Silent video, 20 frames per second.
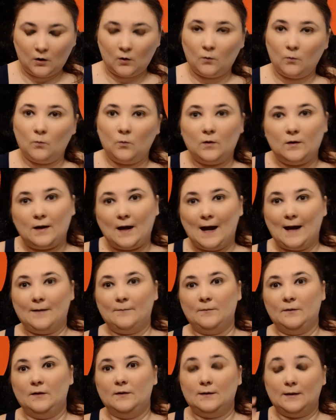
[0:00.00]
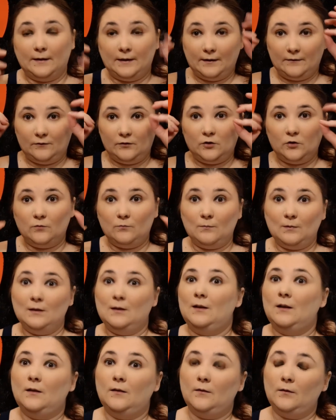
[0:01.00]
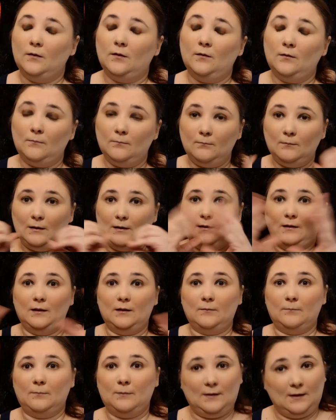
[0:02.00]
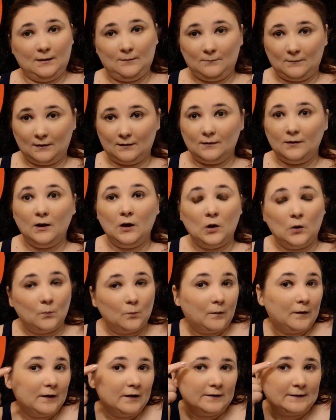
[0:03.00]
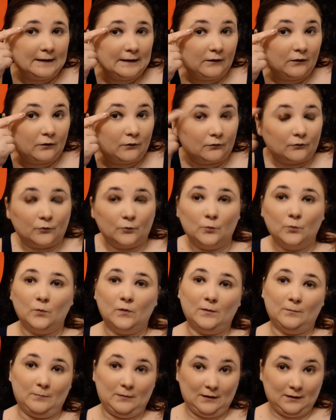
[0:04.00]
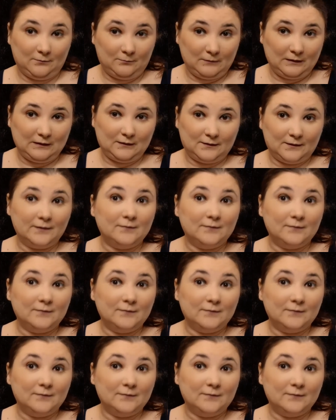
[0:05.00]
what happens, it gives you immediate pigment where you can see through the pigment.